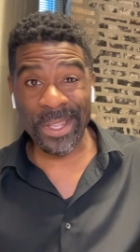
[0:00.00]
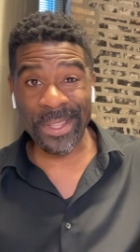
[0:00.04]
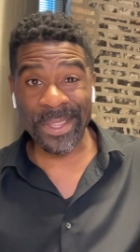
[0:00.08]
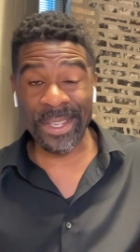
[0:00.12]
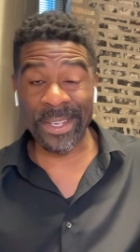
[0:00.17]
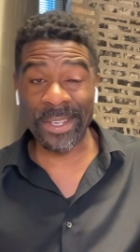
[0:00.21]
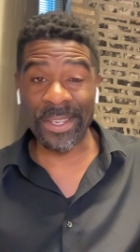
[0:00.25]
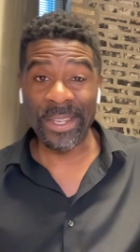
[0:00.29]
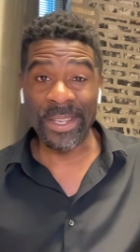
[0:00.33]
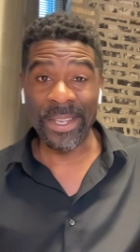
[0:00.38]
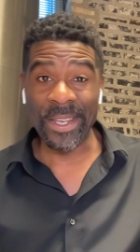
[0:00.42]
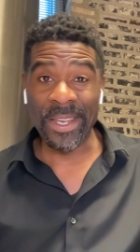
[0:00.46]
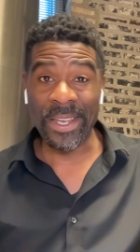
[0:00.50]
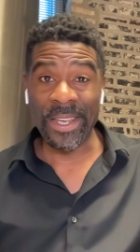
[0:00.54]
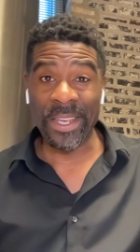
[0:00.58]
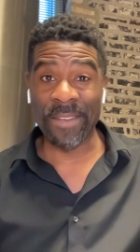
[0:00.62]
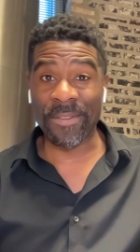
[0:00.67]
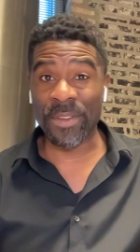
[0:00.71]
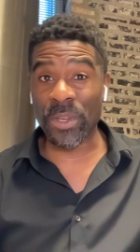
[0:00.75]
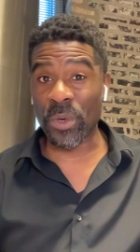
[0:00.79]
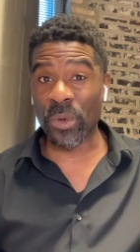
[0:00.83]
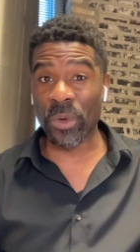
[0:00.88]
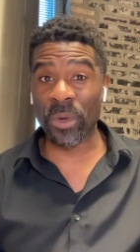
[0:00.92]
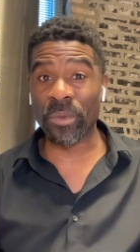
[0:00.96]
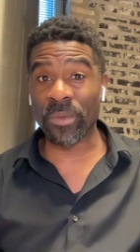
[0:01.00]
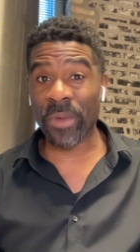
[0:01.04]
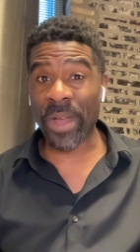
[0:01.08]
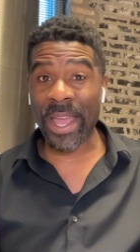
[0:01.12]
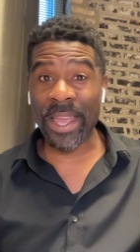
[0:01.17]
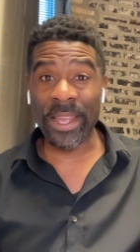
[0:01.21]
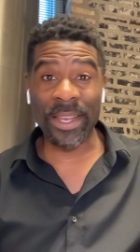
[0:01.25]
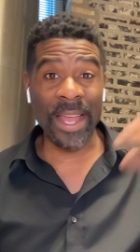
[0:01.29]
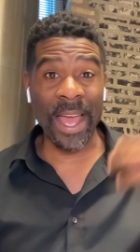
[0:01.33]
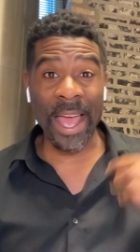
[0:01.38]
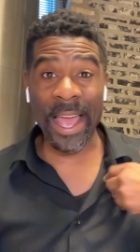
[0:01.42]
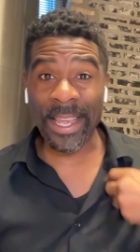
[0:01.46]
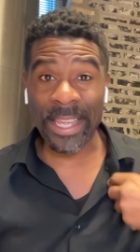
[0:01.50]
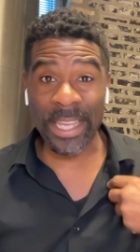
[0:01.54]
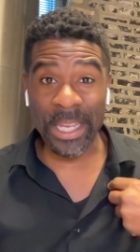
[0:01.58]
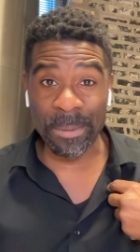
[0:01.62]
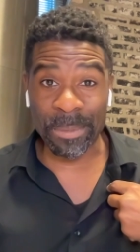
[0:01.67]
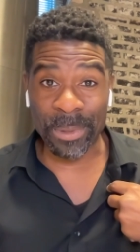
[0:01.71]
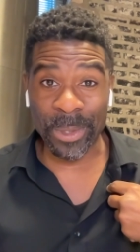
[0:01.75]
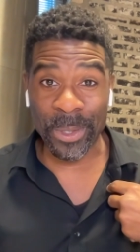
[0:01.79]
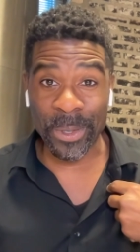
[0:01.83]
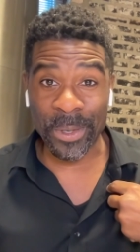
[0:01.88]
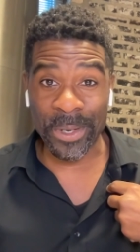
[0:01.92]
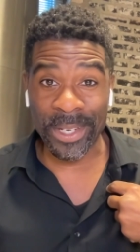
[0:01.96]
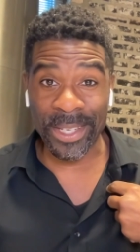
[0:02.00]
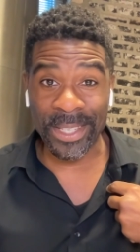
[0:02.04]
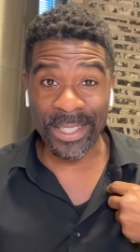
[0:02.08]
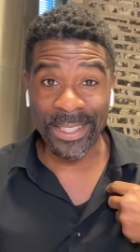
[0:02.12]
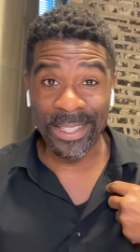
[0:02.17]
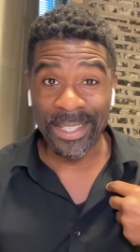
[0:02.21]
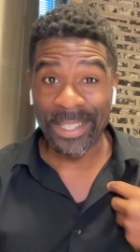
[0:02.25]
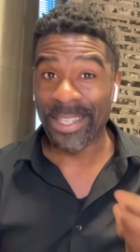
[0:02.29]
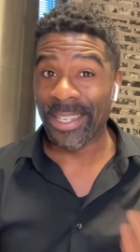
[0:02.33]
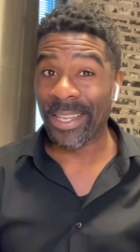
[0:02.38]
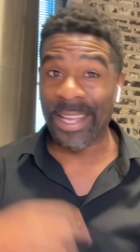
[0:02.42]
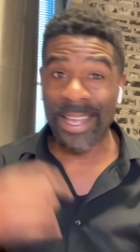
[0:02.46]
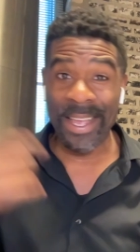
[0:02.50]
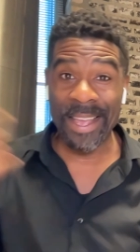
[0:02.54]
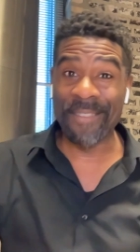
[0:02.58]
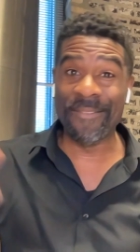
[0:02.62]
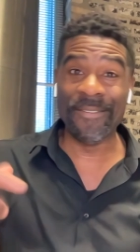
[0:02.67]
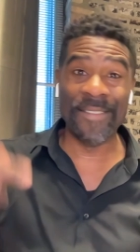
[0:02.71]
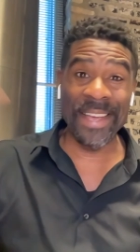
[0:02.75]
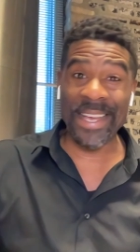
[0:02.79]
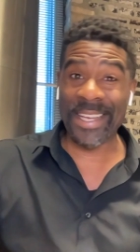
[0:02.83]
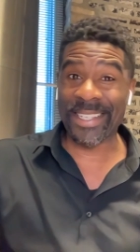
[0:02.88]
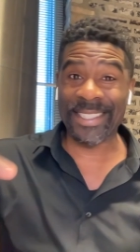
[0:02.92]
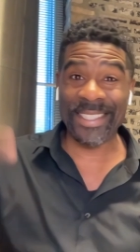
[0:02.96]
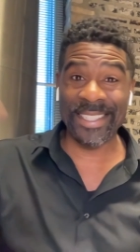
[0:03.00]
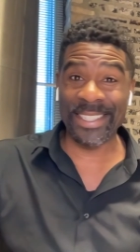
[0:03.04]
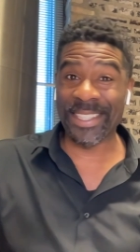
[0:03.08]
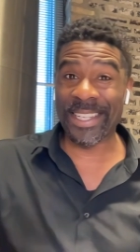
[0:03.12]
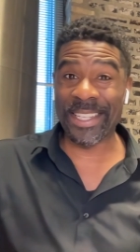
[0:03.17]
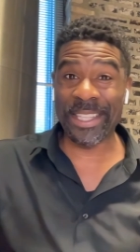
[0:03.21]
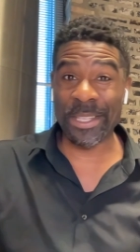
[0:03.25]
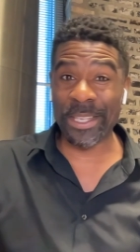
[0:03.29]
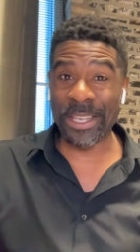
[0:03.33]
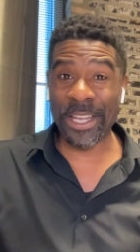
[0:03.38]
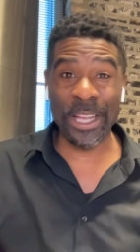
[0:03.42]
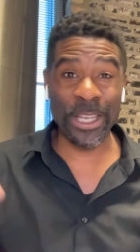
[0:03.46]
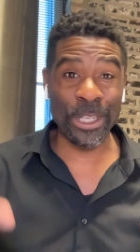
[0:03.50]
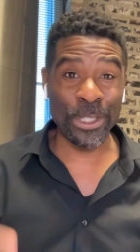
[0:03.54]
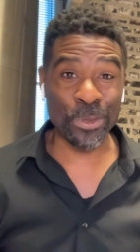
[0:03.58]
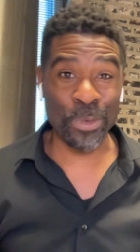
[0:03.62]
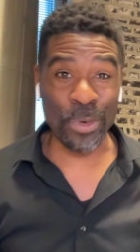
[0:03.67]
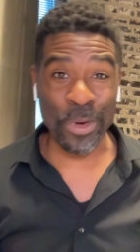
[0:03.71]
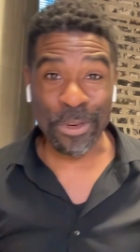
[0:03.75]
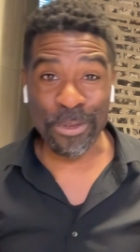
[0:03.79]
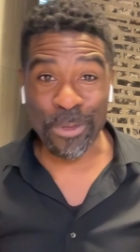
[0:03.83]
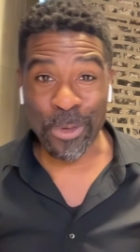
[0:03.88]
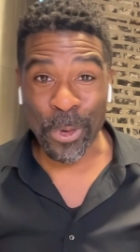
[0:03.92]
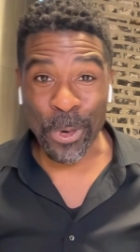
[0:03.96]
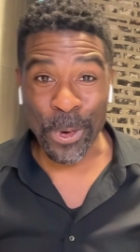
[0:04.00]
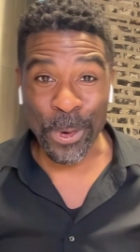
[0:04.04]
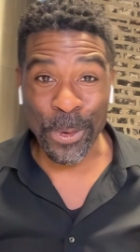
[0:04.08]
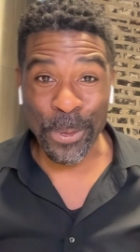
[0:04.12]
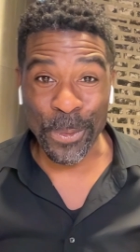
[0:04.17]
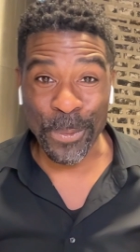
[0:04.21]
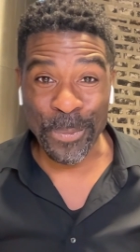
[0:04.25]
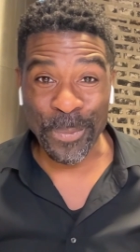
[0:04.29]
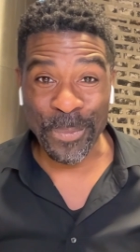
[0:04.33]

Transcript: And if you do it right, I keep learning, invest and let the dollars work for you.